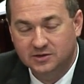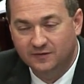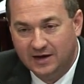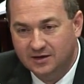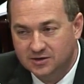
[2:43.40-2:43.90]

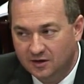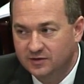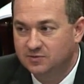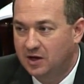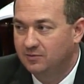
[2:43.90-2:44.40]
Pennsylvania
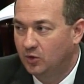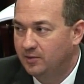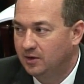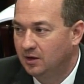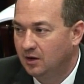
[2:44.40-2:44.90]
servicemen and
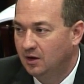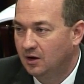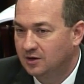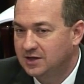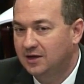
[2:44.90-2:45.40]
women
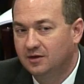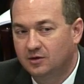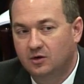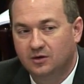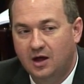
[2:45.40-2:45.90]
are taking
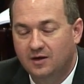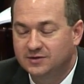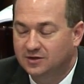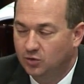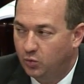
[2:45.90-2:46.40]
their own
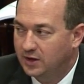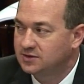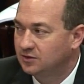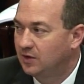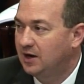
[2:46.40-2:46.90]
lives at
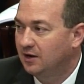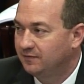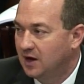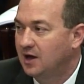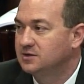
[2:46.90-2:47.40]
twice the rate
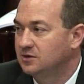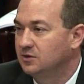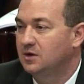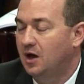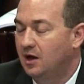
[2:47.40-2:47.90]
of non
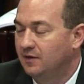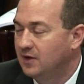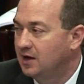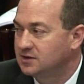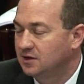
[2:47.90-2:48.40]
uh,
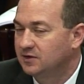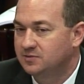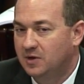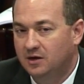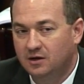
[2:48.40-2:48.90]
of
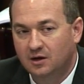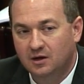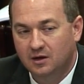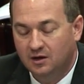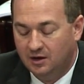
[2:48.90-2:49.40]
non-servicemen
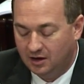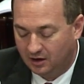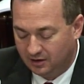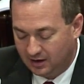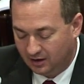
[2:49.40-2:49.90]
in
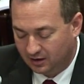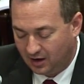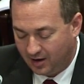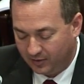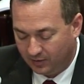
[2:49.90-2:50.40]
our in our
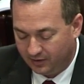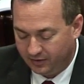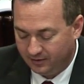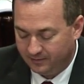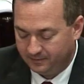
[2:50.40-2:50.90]

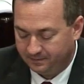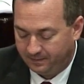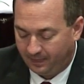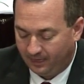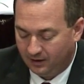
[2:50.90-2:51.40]
Commonwealth.
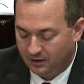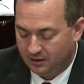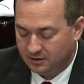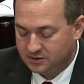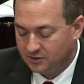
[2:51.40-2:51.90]

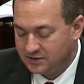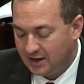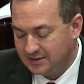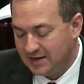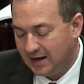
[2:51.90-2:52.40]

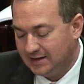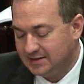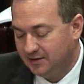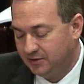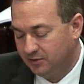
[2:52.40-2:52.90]
Suicide is not
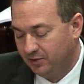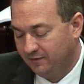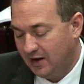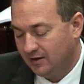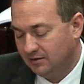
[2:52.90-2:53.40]
easy to
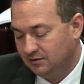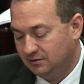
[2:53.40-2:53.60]
prevent.